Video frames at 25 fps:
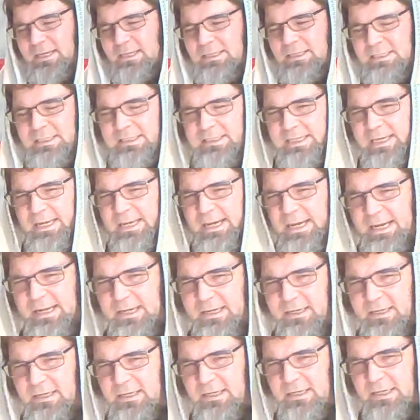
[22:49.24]
See
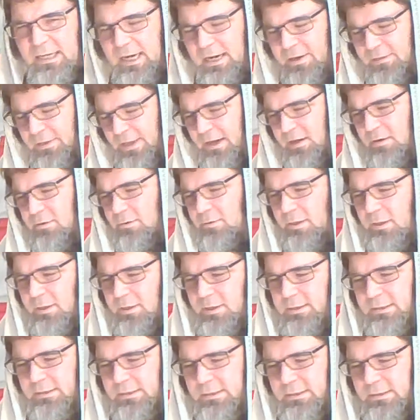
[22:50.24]
how that
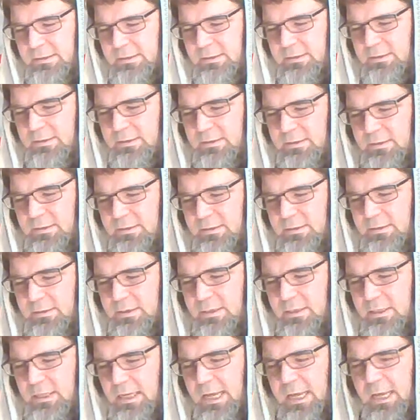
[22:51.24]
works?
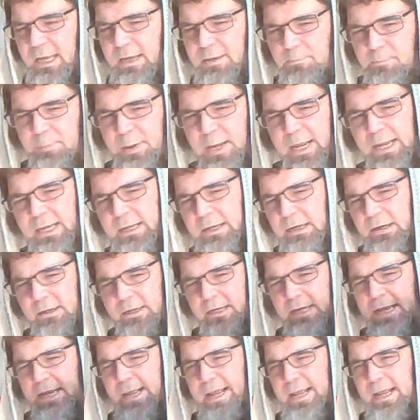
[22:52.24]
Peter
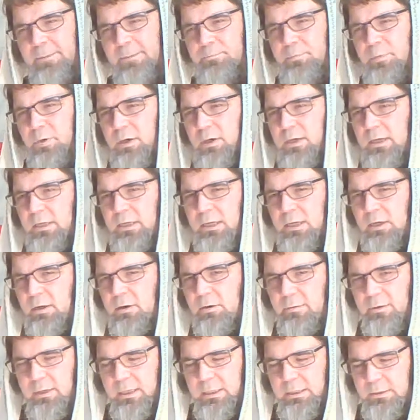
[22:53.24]
kept on
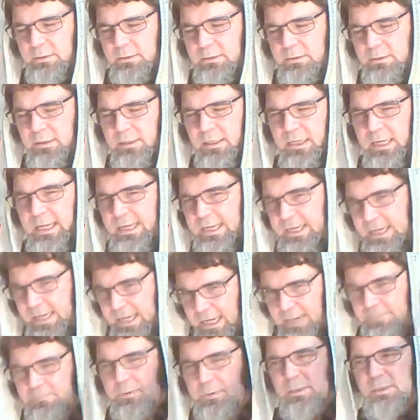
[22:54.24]
going. He
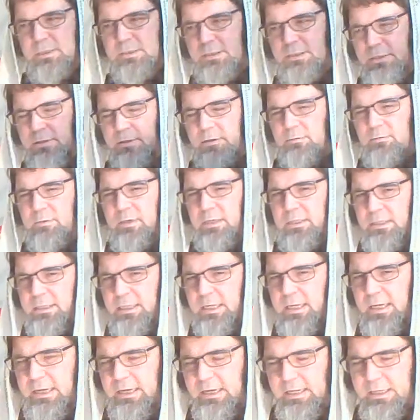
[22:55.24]
kept on doing what
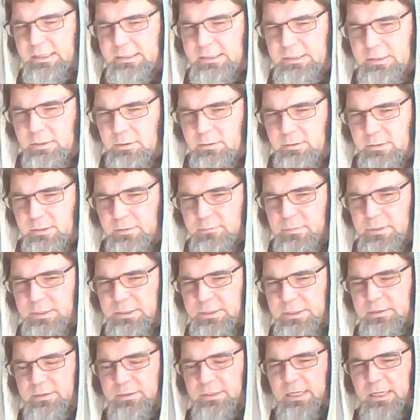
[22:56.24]
God had told him to
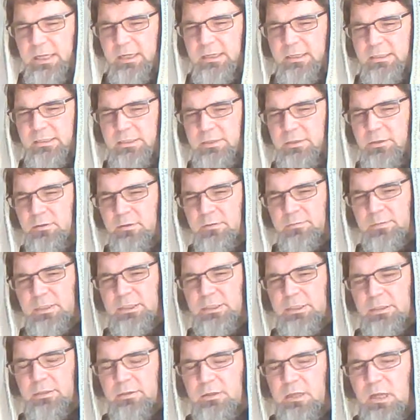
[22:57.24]
do. God had told him to
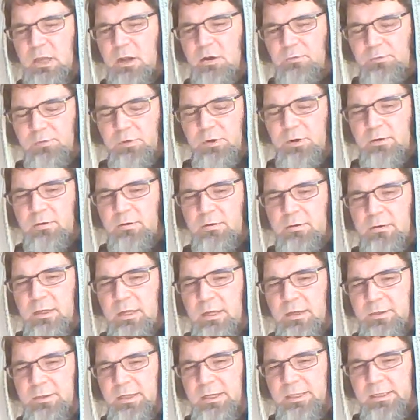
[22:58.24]
do through
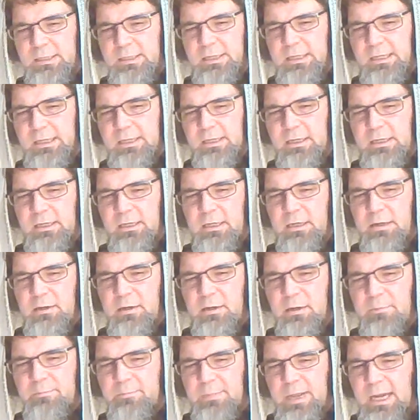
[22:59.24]
that the, uh,
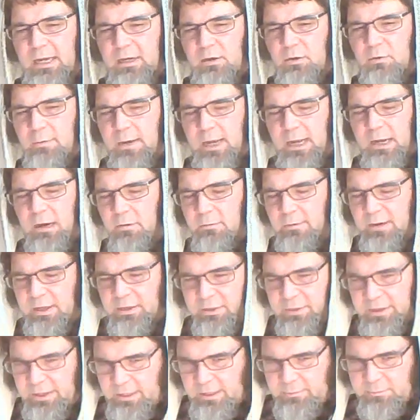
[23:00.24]
Emmanuel
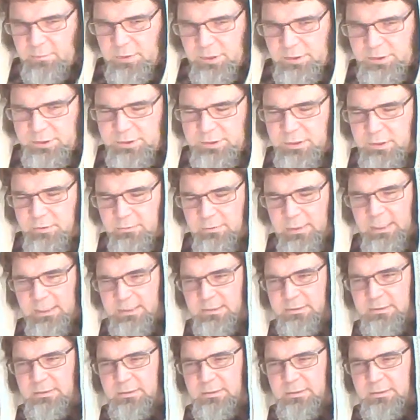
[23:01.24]
with him, Yeshua.